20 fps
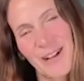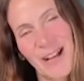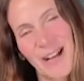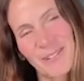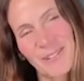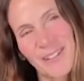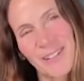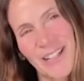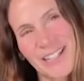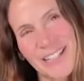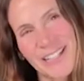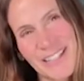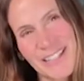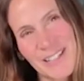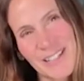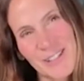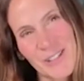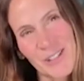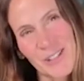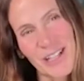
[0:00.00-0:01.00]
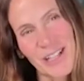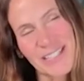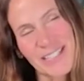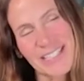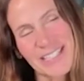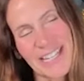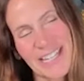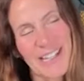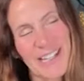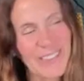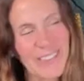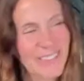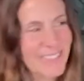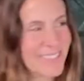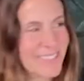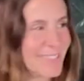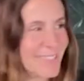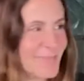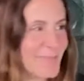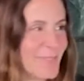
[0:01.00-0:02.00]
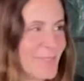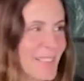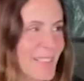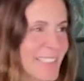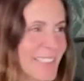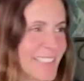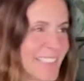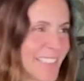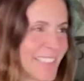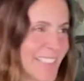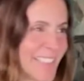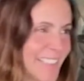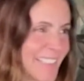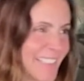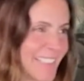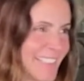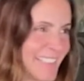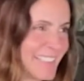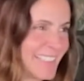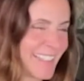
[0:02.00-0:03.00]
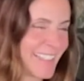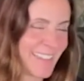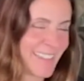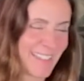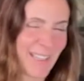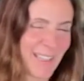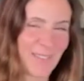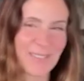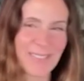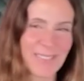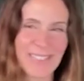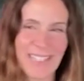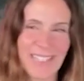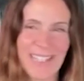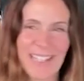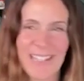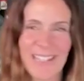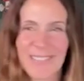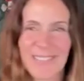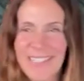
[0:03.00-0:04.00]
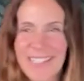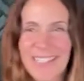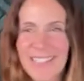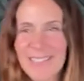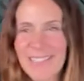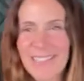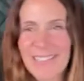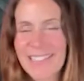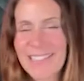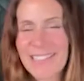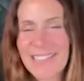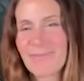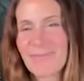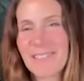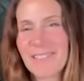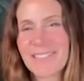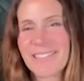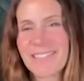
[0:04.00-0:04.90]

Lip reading: I have a lot of things jotted down, but nothing I would say out loud yet. But